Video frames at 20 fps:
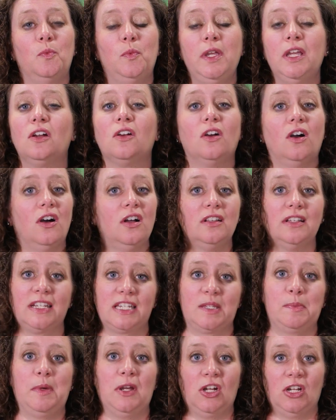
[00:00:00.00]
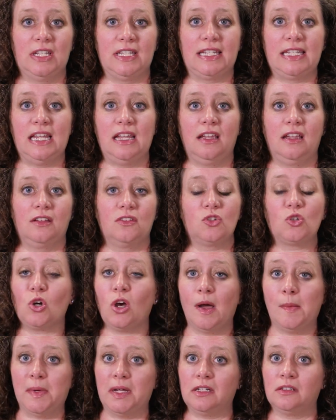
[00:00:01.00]
we are all experiencing
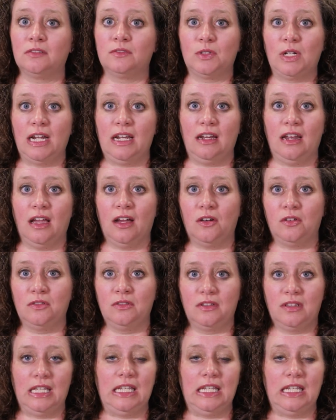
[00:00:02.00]
trauma right now.